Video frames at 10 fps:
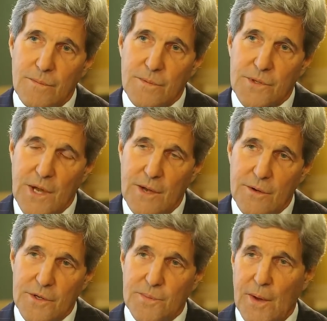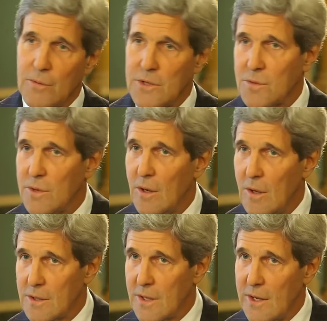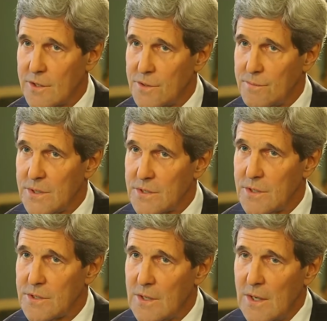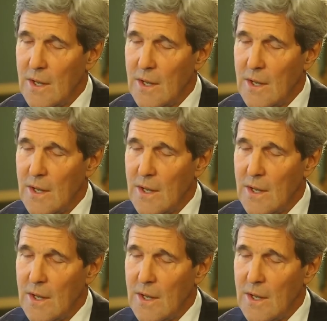standards by which we all engage in business,